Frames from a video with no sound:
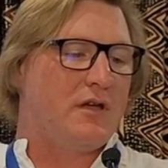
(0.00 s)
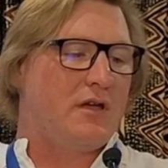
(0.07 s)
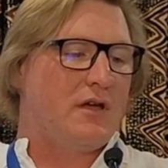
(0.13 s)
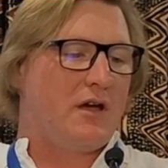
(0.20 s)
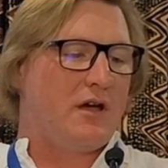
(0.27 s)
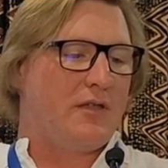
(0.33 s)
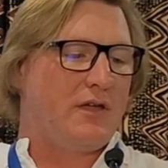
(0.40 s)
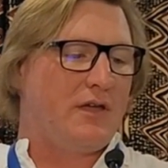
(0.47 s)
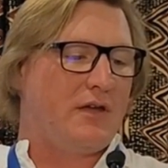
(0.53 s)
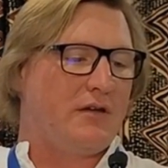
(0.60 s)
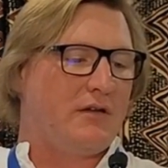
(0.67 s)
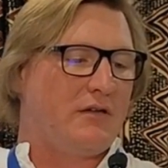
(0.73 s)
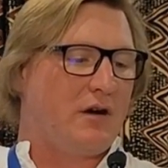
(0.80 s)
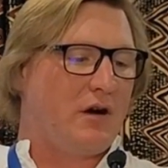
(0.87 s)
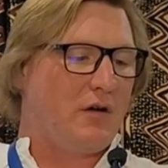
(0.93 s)
And
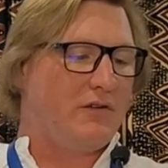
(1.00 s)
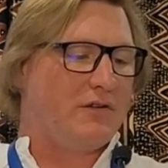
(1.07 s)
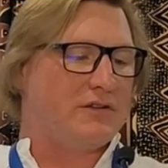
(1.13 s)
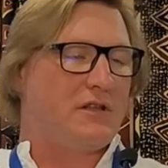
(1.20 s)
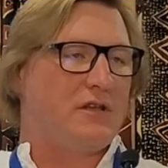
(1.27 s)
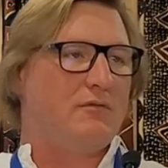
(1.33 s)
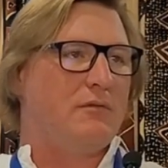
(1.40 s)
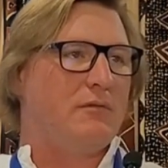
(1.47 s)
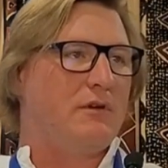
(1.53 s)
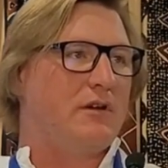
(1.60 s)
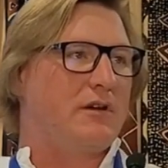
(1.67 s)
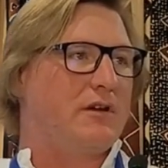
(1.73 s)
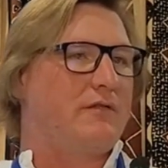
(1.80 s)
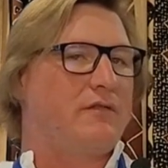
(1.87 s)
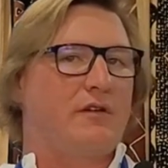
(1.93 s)
then obviously when we look
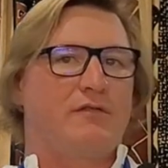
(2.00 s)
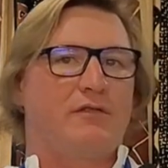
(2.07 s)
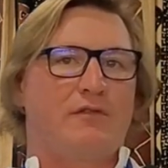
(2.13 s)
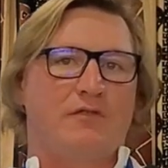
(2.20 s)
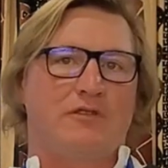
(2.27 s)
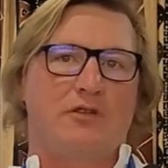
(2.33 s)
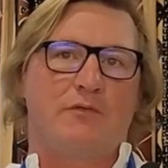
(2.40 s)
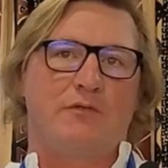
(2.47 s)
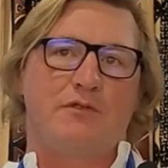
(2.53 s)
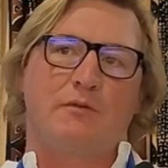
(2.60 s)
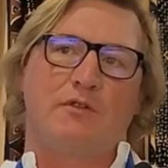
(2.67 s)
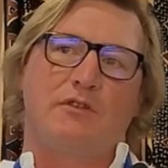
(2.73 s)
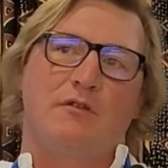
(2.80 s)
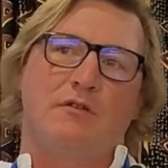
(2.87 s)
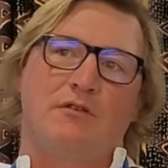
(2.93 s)
at different surface
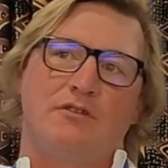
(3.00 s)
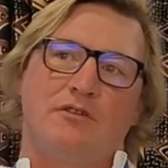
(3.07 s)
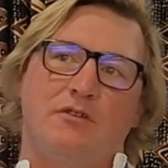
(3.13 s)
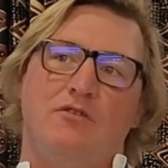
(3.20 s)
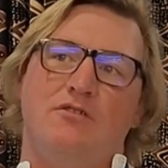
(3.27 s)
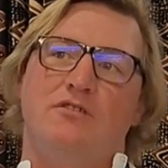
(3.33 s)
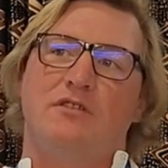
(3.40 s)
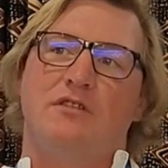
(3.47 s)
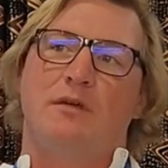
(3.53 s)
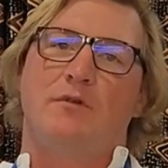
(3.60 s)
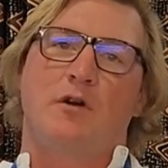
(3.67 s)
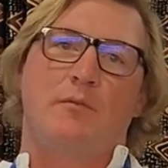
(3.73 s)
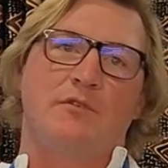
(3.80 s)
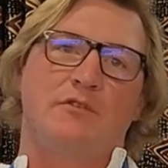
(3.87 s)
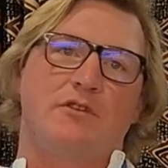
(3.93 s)
materials, using the
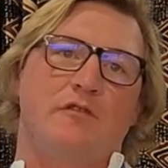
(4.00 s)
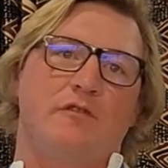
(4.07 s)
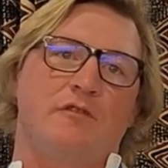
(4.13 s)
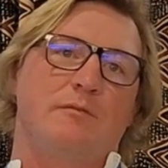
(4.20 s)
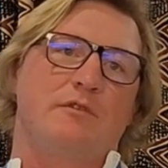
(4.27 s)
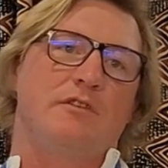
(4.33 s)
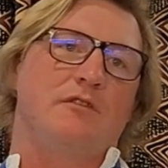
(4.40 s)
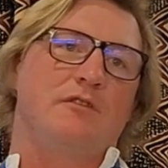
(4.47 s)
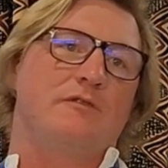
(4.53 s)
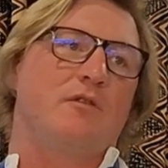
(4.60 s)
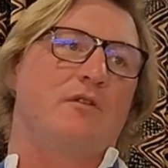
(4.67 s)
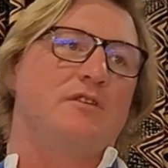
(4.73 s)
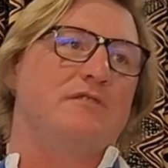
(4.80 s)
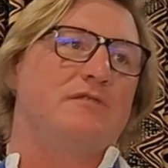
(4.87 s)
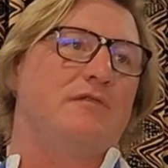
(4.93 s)
appropriate surface materials
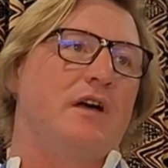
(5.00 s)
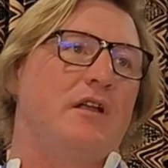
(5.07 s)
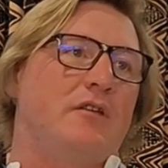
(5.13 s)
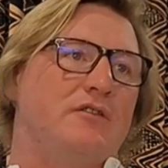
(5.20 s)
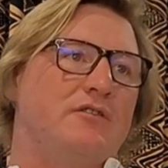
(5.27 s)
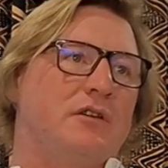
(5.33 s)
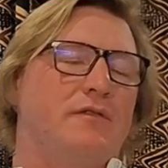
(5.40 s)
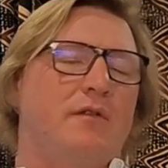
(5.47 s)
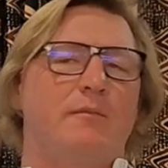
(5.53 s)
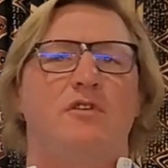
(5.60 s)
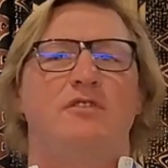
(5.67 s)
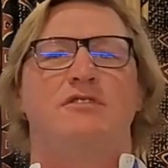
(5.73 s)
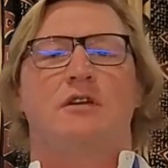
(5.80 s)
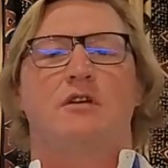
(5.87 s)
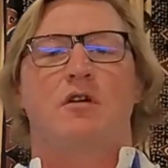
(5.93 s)
for its value. So if I'm
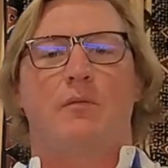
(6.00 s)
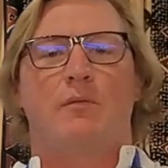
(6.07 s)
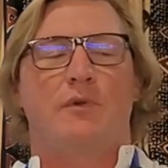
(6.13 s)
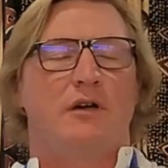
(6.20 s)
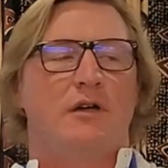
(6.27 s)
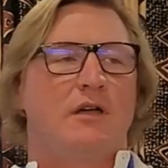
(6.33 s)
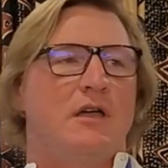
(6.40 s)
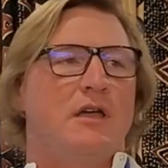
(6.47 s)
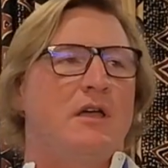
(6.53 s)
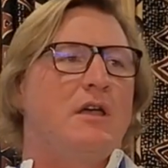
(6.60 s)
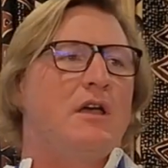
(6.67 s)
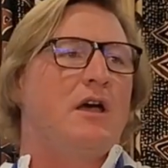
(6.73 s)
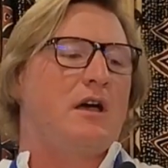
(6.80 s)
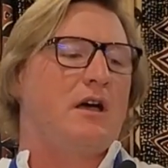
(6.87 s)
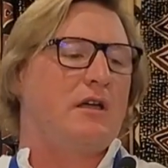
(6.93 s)
using copper
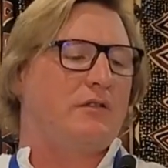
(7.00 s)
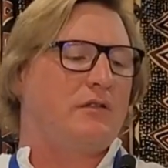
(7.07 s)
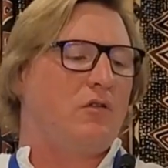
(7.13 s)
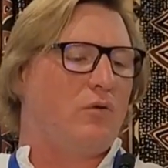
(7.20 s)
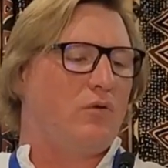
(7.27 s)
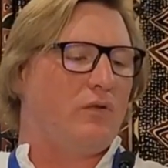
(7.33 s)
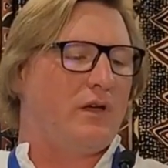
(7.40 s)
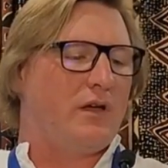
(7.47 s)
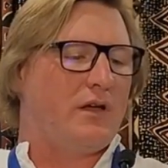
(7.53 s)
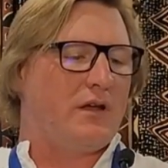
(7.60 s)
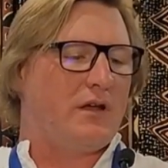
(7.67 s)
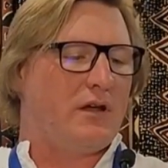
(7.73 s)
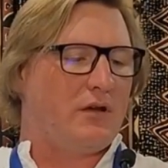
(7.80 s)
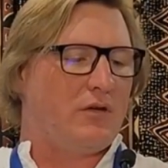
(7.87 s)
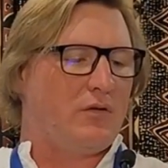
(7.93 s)
and all
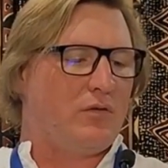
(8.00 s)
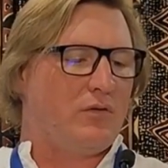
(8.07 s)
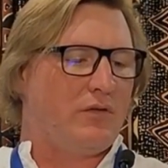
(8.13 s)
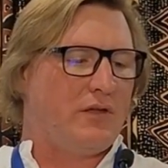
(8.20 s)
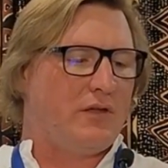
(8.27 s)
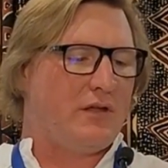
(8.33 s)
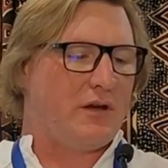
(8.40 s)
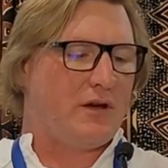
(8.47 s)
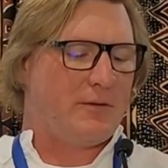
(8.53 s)
the